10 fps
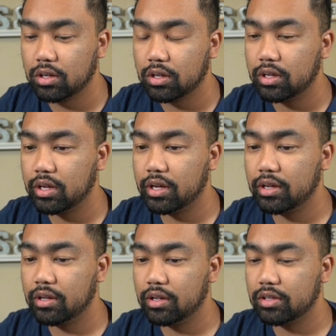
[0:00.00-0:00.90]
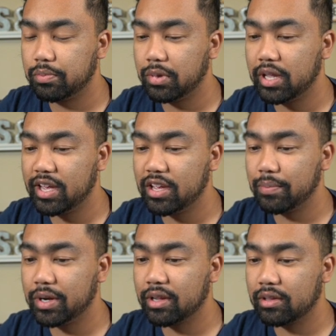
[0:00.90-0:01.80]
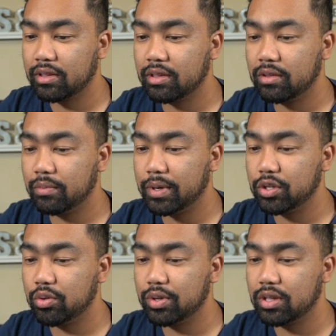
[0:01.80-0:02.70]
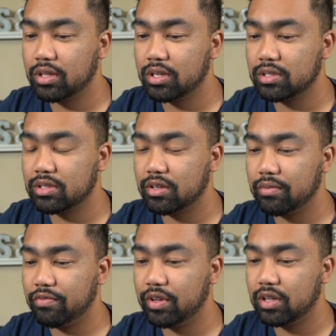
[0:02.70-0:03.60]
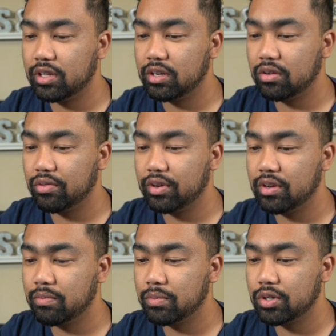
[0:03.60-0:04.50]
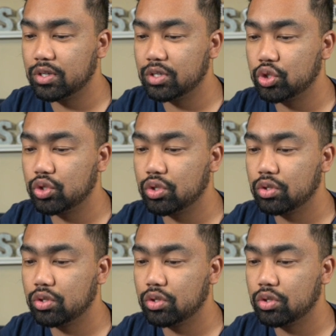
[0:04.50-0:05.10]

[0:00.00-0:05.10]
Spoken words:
Okay, it's blank, but by doing this, it's gonna fill in all the numbers.